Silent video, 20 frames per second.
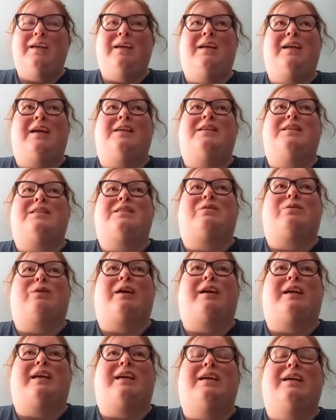And I just
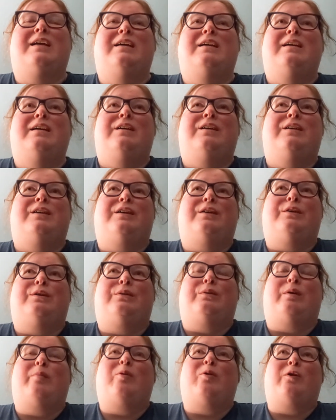wanted to
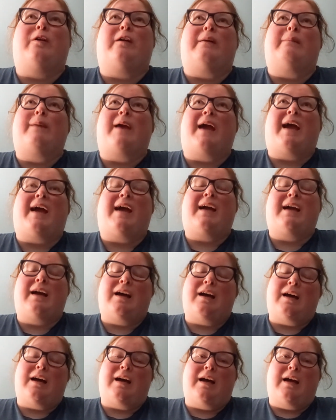report back
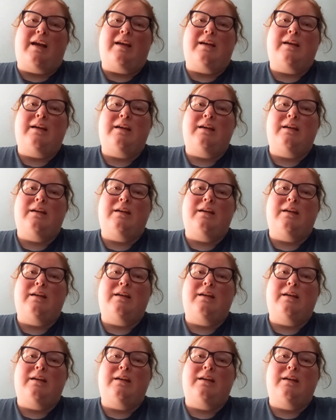on